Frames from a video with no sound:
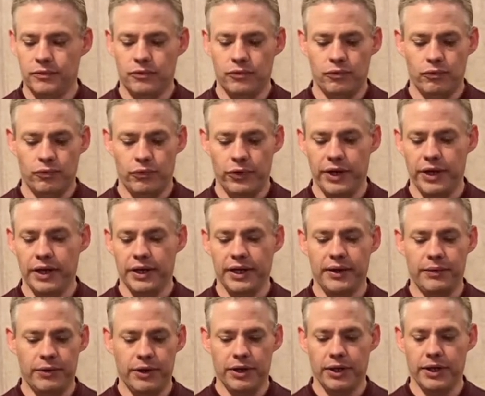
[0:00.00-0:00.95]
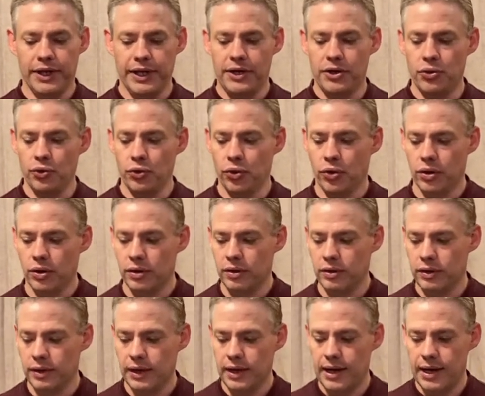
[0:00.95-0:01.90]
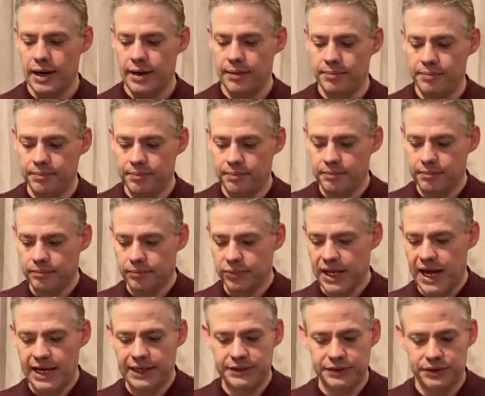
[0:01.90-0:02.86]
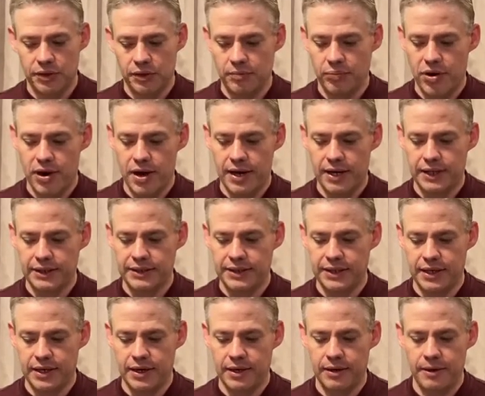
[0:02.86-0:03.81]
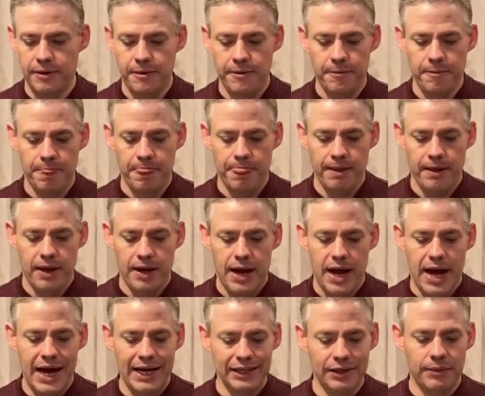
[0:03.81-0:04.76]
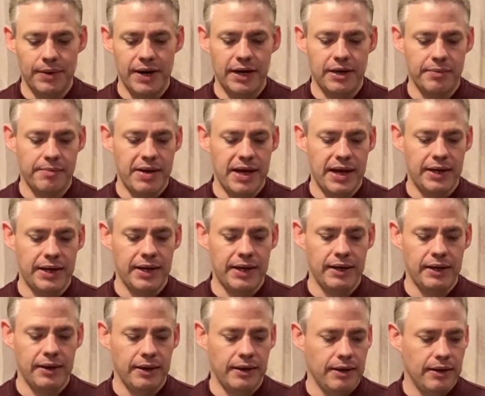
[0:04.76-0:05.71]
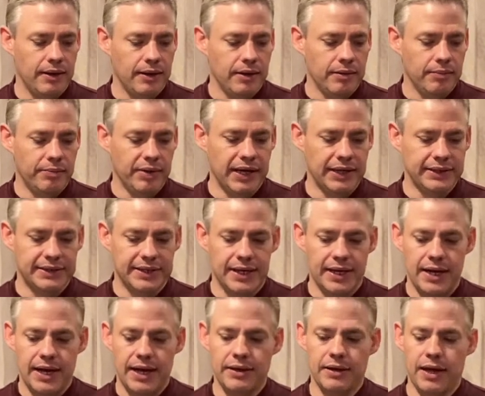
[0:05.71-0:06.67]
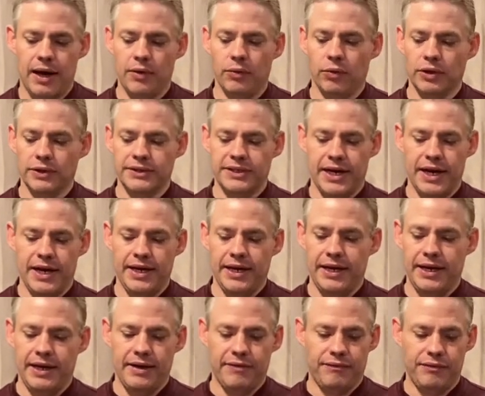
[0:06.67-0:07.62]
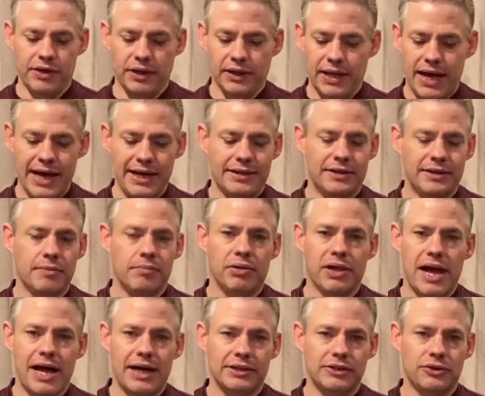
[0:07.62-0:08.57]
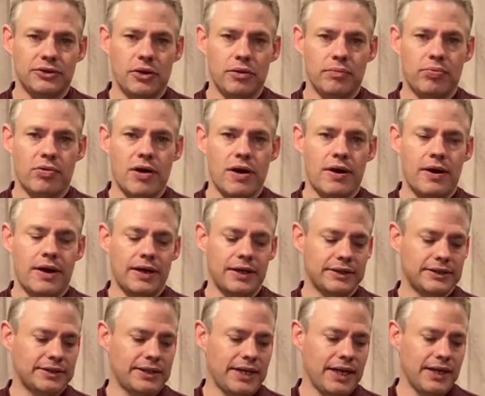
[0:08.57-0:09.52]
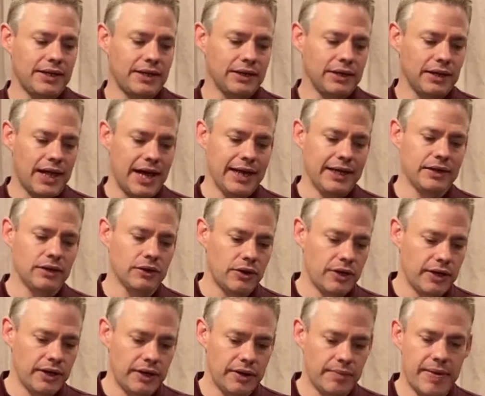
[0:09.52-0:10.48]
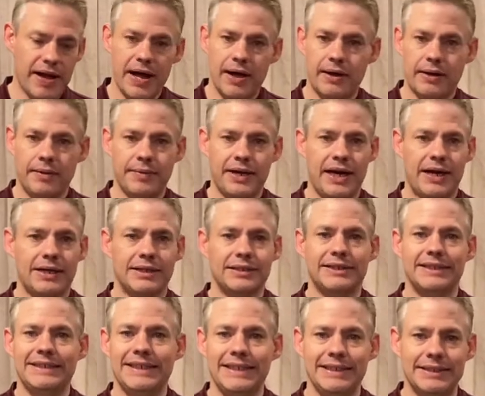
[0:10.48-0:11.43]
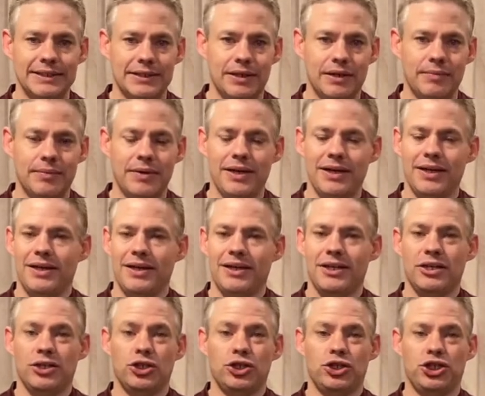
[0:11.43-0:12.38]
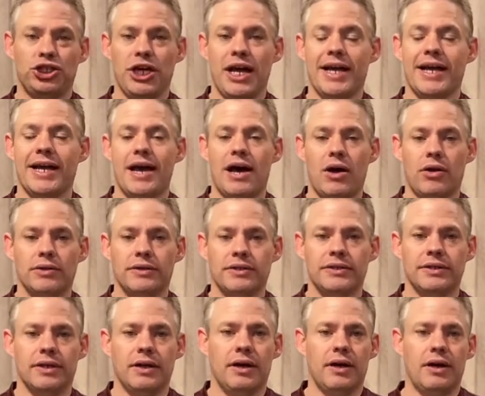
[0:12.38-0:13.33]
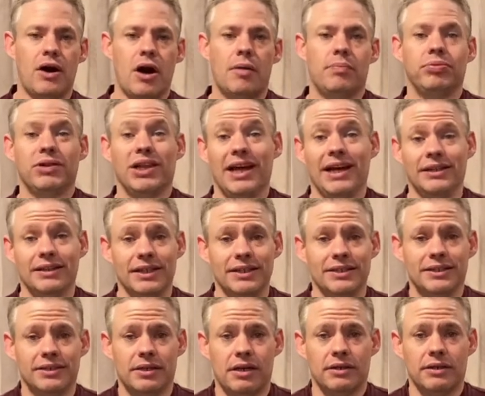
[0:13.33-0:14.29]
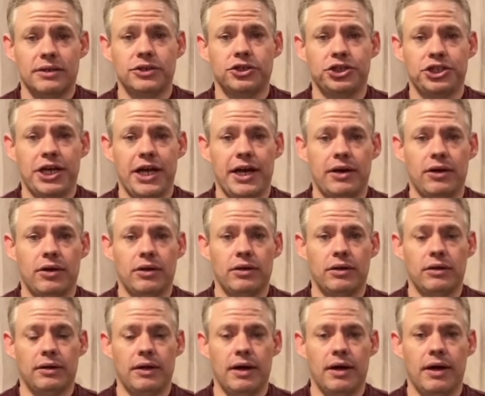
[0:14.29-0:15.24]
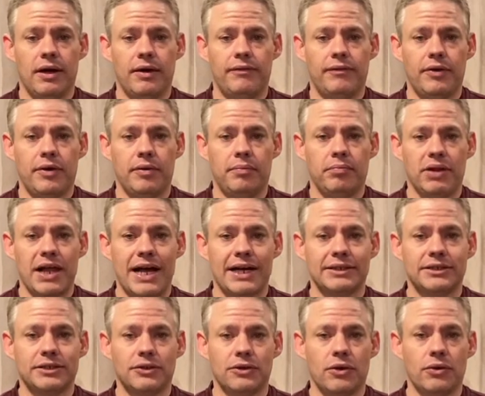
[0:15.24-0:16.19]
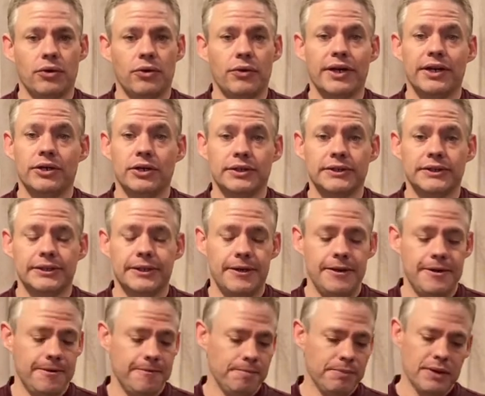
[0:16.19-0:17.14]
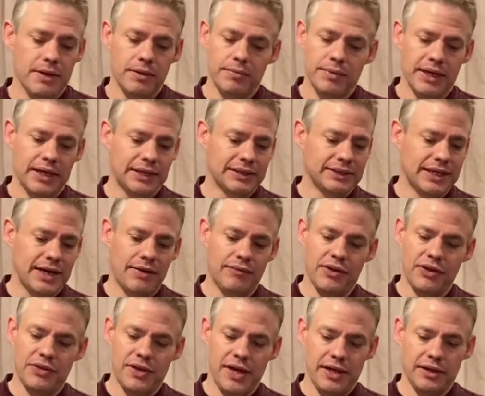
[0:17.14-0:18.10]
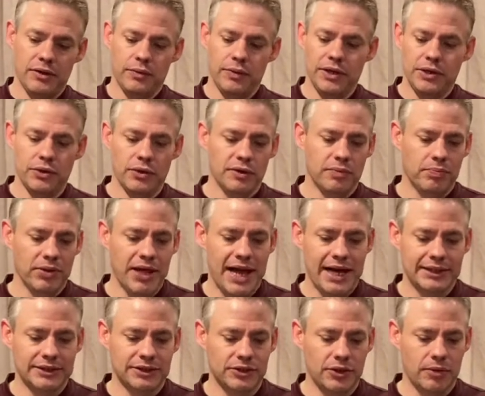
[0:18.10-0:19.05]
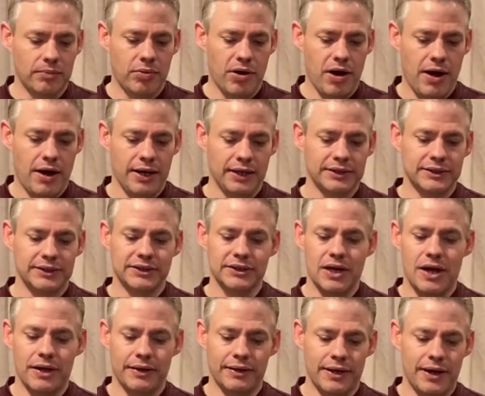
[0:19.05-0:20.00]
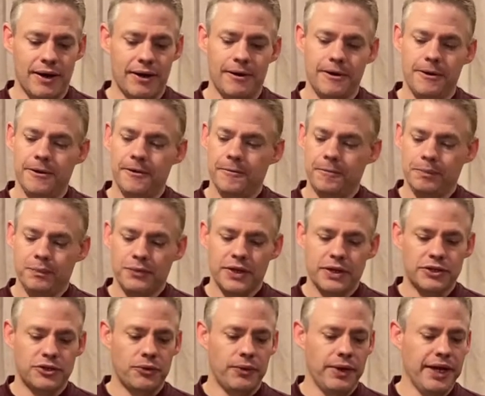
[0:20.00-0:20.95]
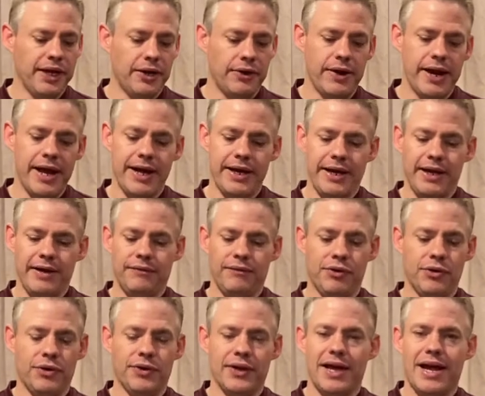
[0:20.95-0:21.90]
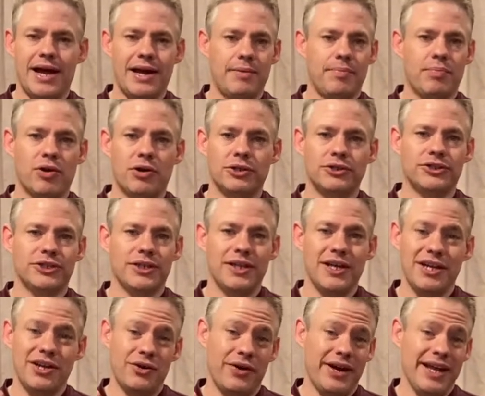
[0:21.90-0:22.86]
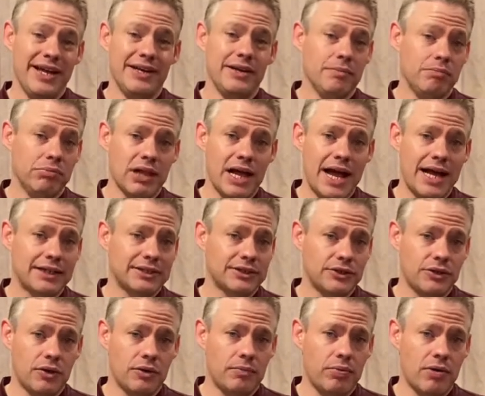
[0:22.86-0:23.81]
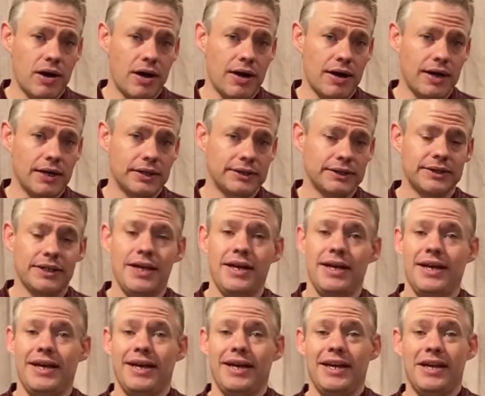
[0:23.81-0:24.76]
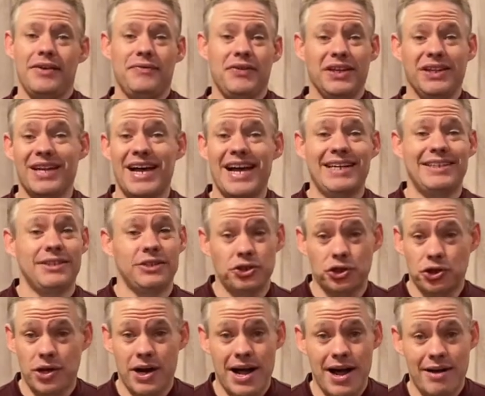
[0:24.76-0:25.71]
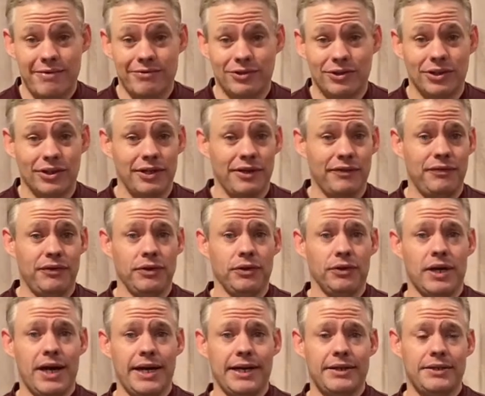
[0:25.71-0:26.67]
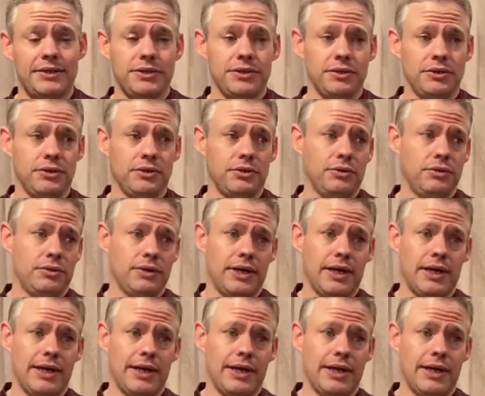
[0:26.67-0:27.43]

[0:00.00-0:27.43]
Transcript: Really, really cool Blackstone product here. Highly recommend it. But I will tell you, if you like the Blackstone products and you like learning about them and how to season them, check out our playlist on this channel for Blackstone Griddles, because everything that we do with Blackstone products is on there. To reiterate, if you're the kind of person that you're into Blackstone products, if you like to travel, if you like to